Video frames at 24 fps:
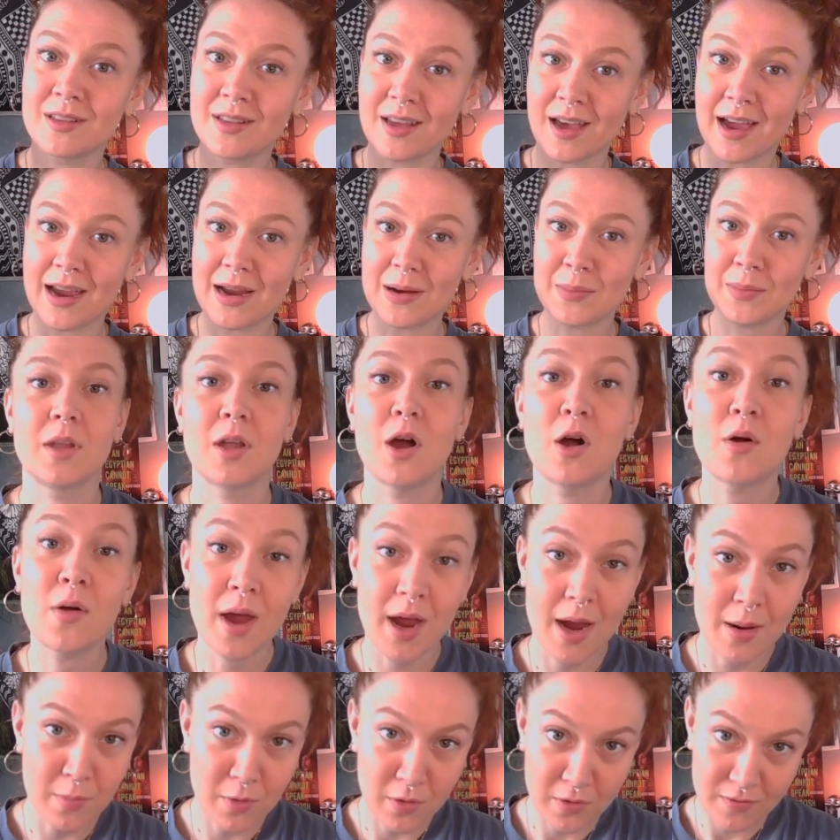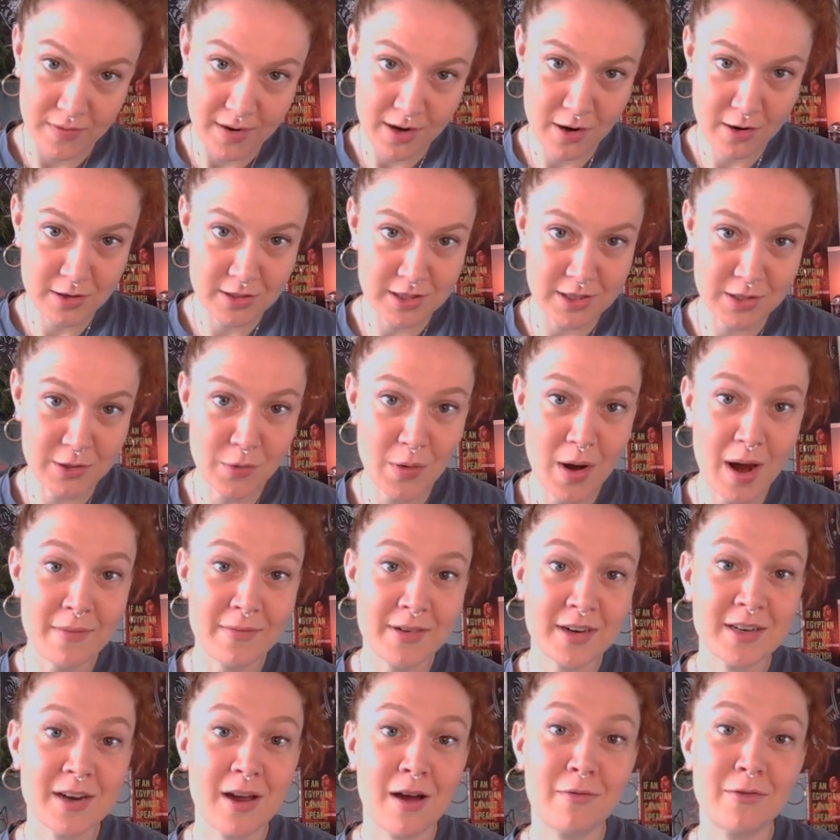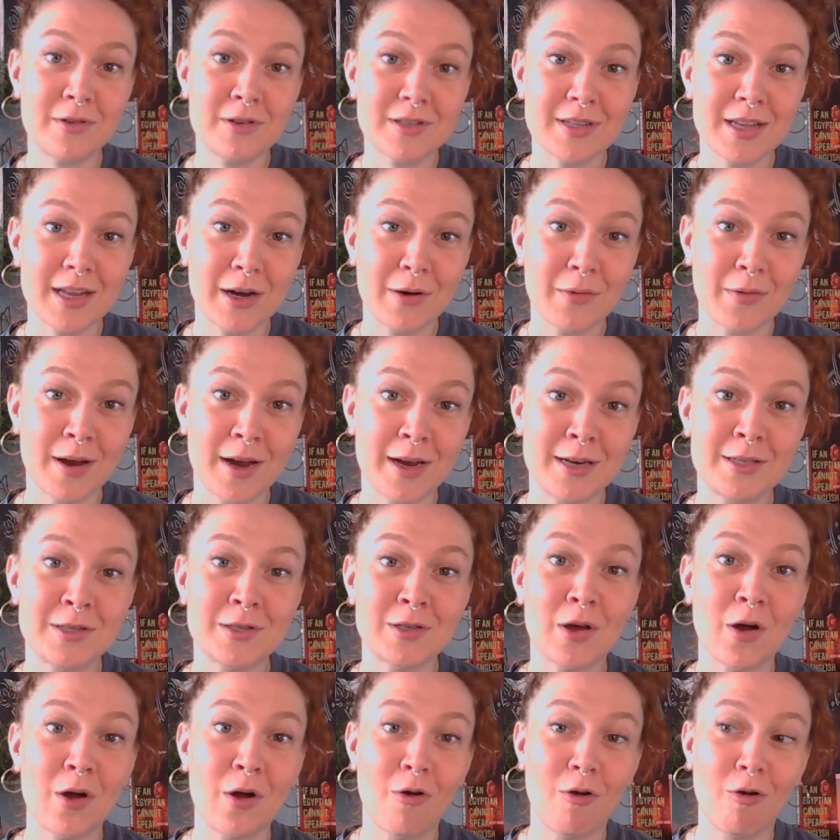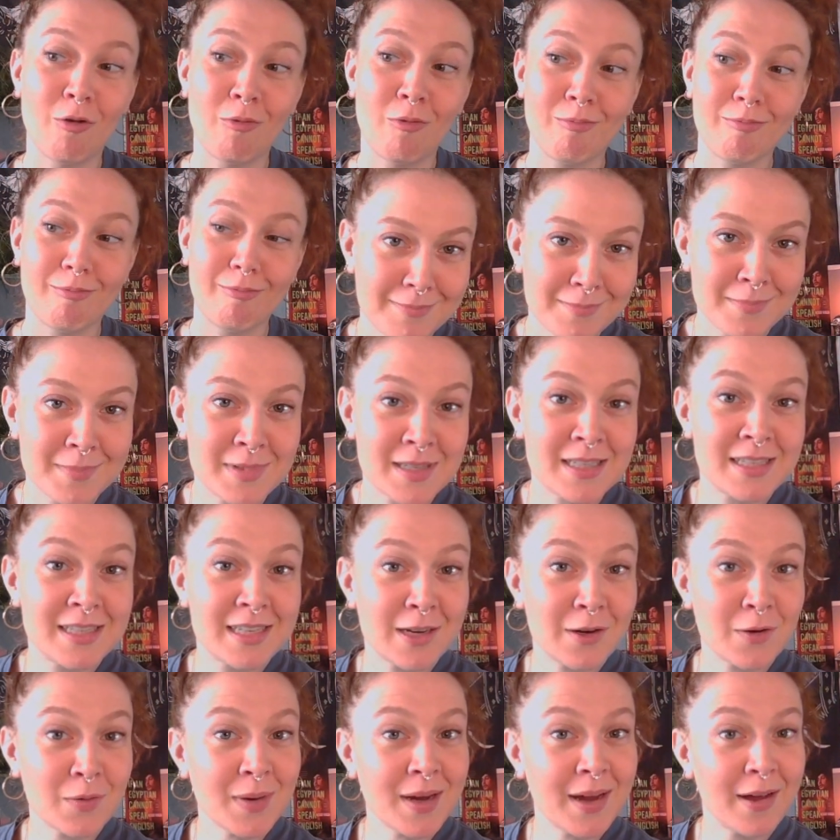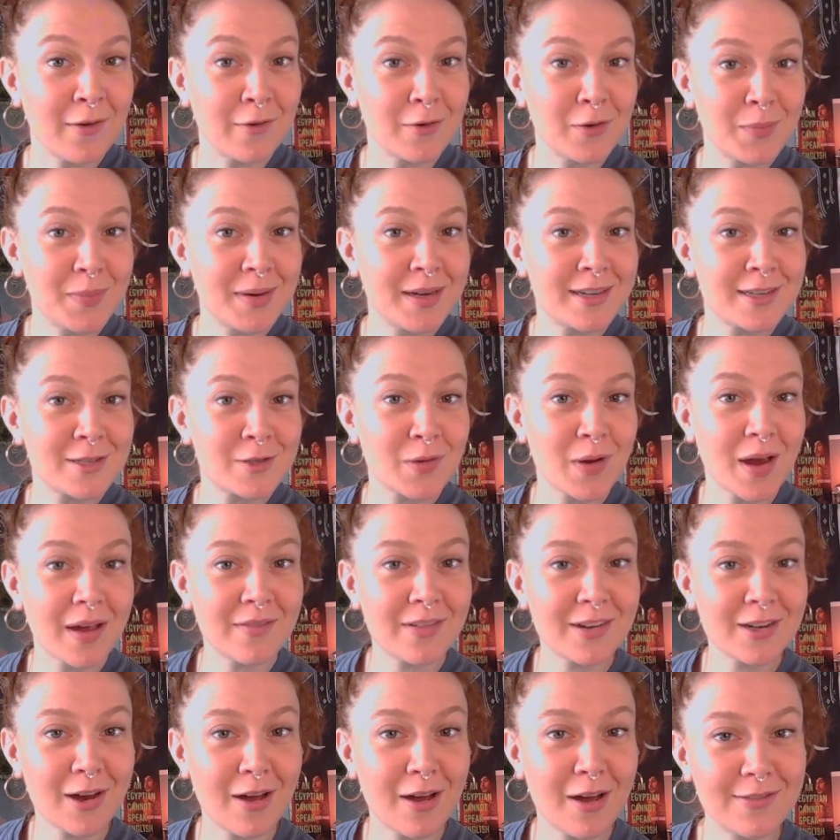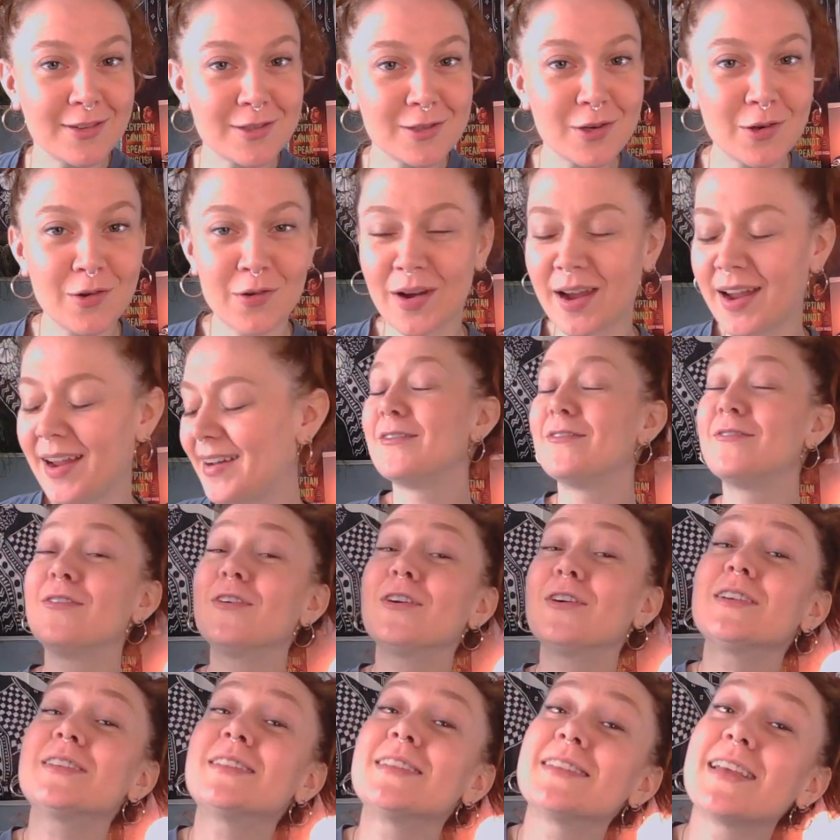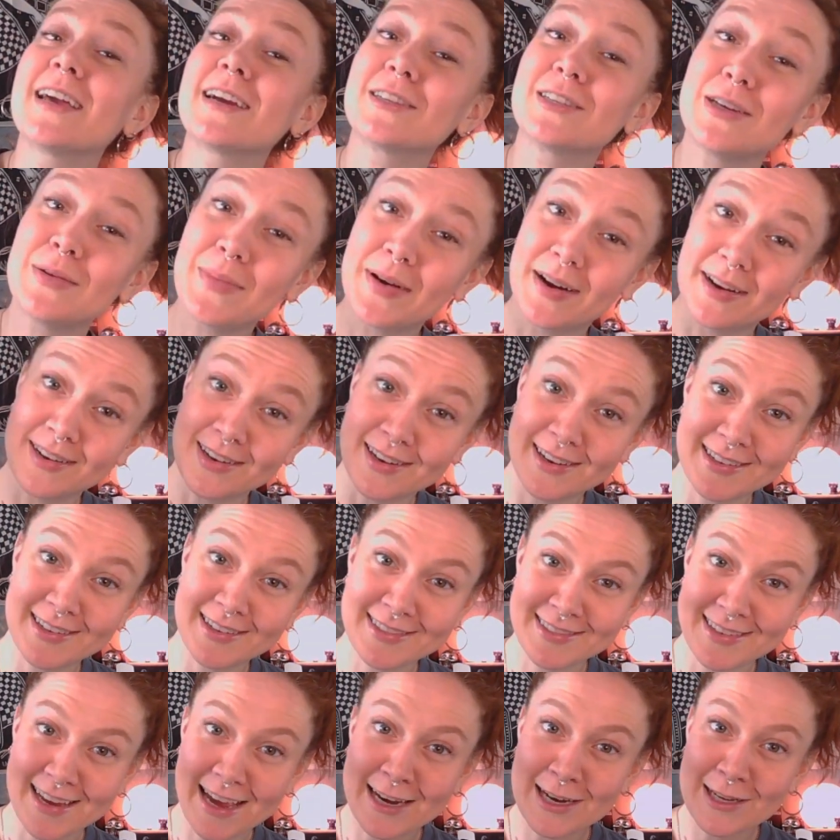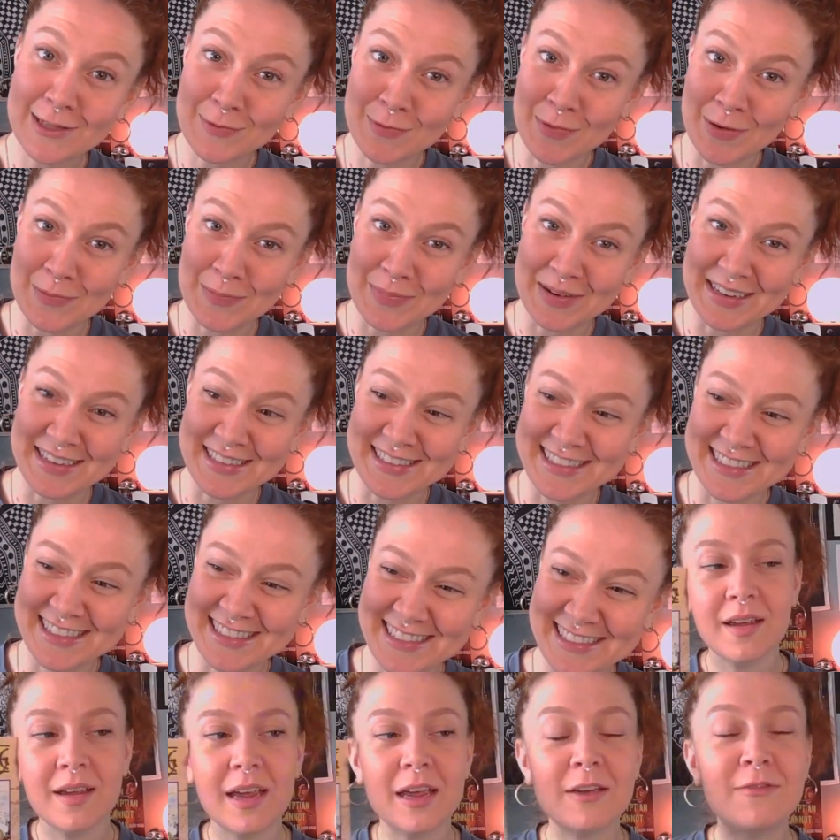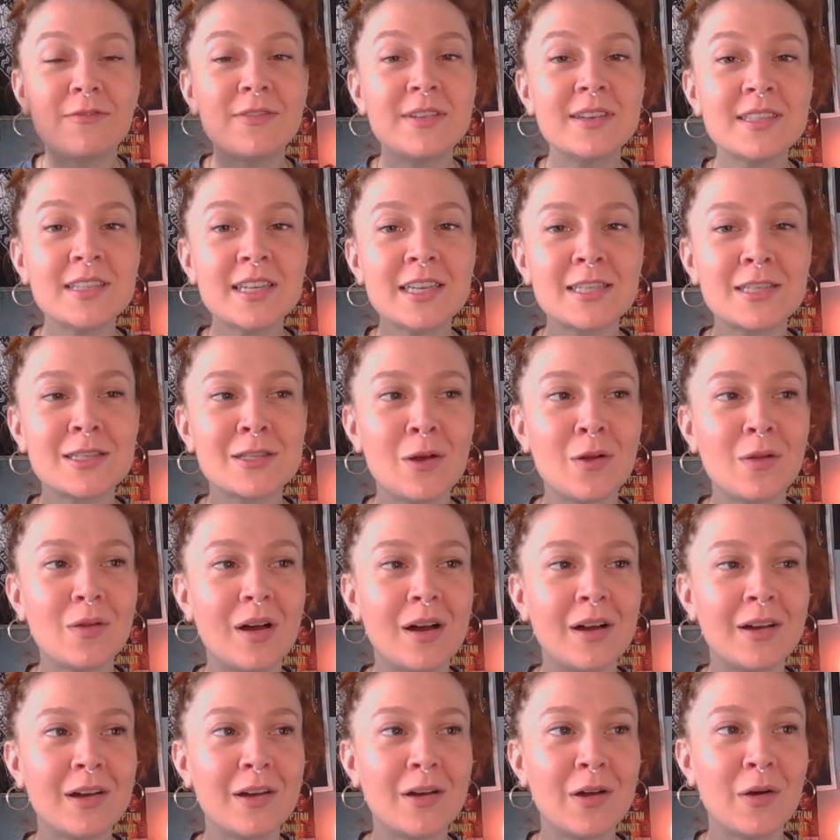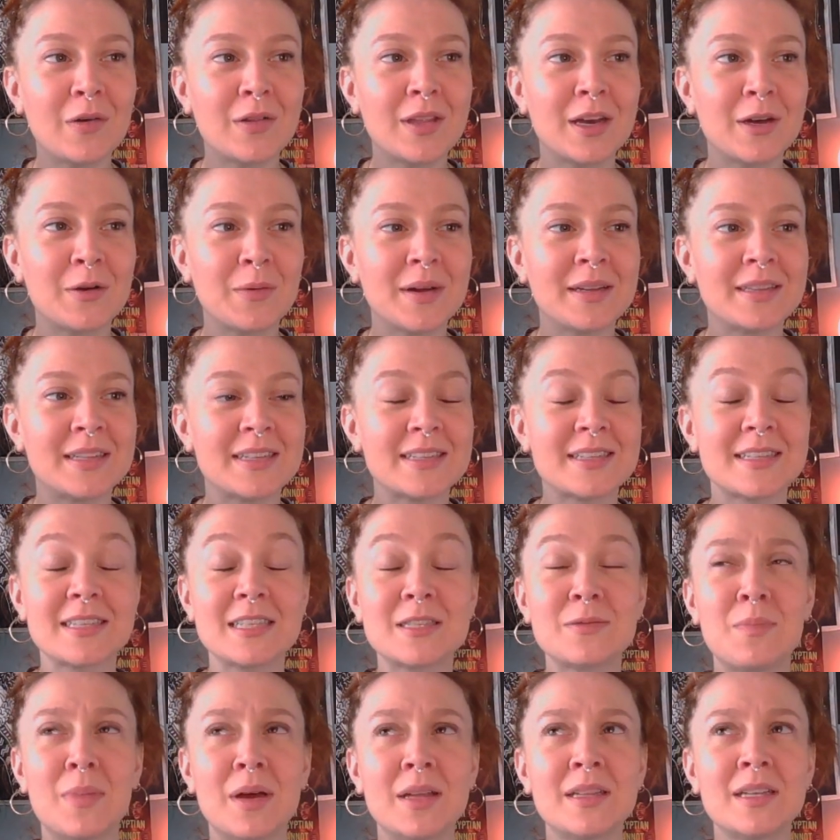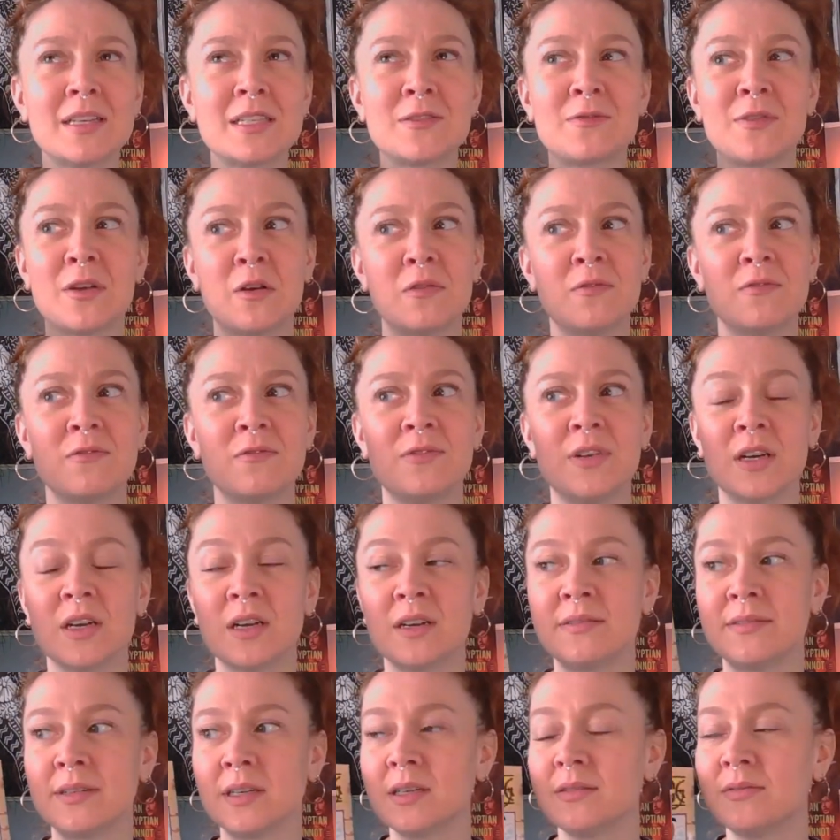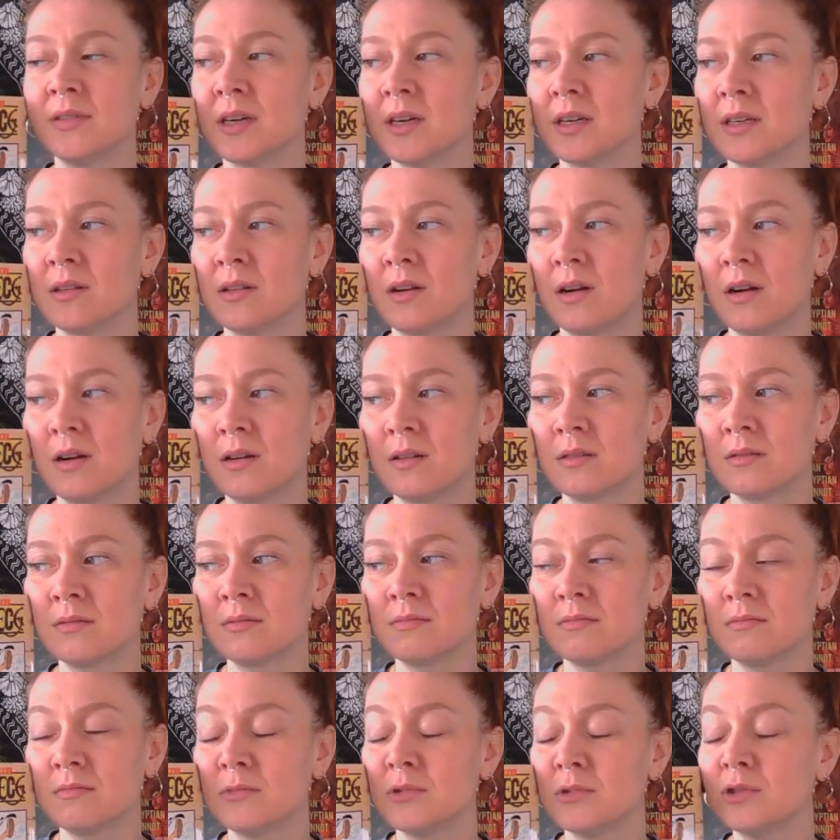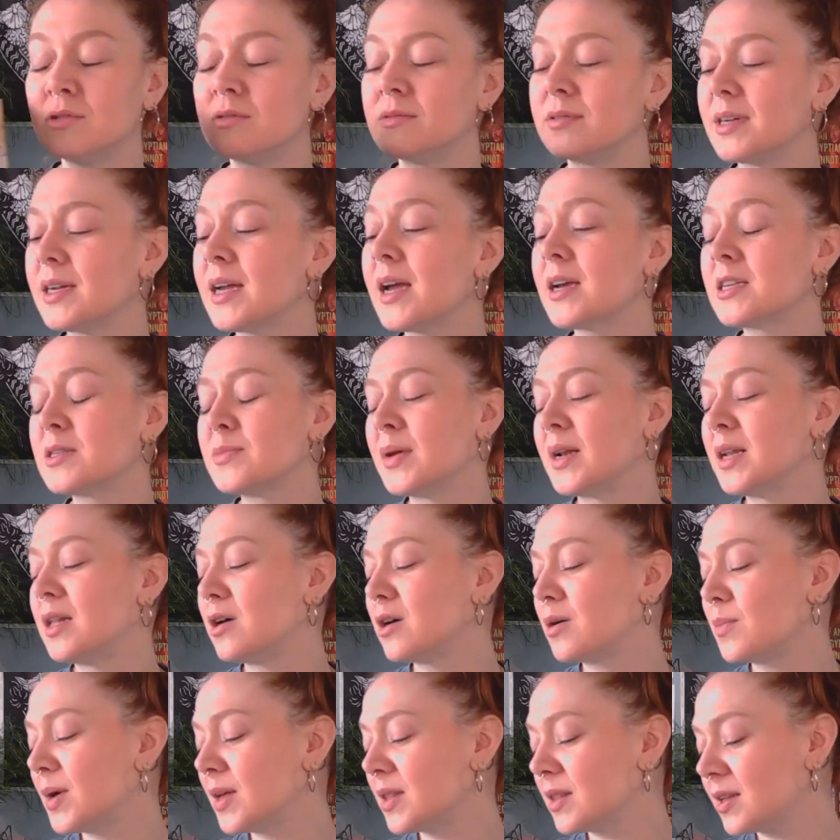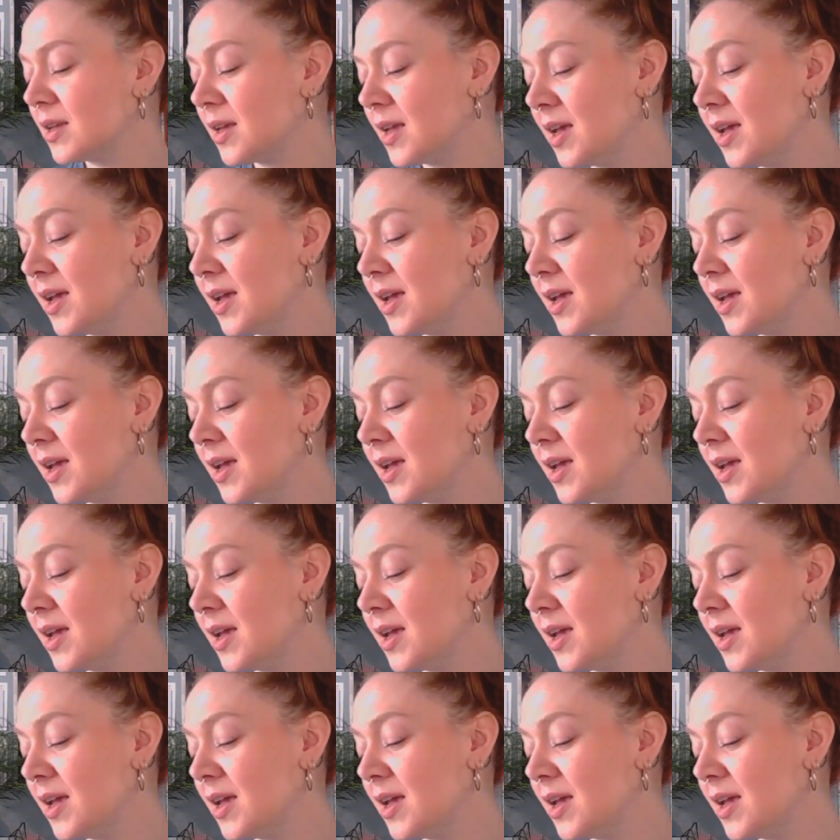the hype. Okay, I'm moving on to the graphic novels that I read, so stick around because graphic novels are great. First is actually a manga, and it's One Piece. It feels like so long ago that I read this. This month has felt very, very, very long. Oof, it has been a long month.